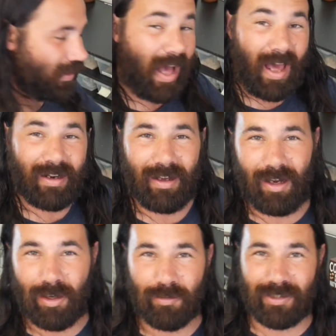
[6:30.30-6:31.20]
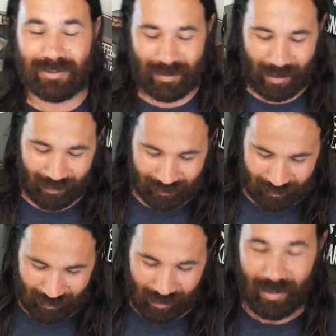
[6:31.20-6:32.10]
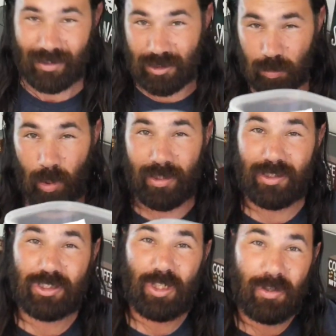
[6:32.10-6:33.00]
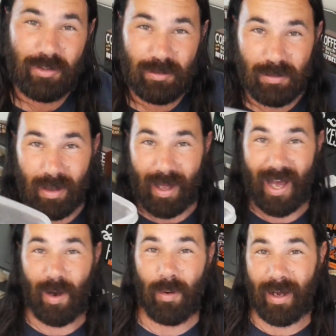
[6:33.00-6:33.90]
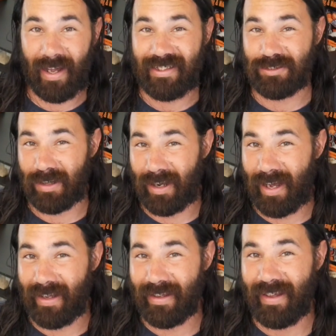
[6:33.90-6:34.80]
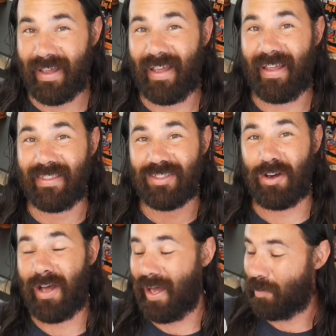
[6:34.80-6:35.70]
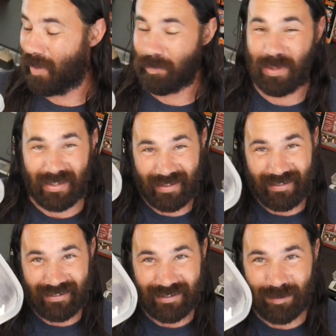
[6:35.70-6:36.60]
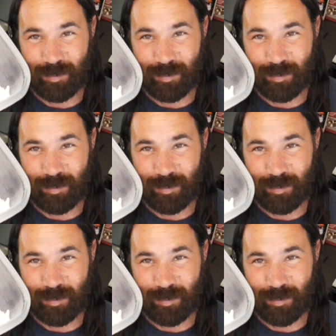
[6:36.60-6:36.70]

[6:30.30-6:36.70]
a lot of hungry snakes. Just wanted to show you how I dry and thaw out my pinkies.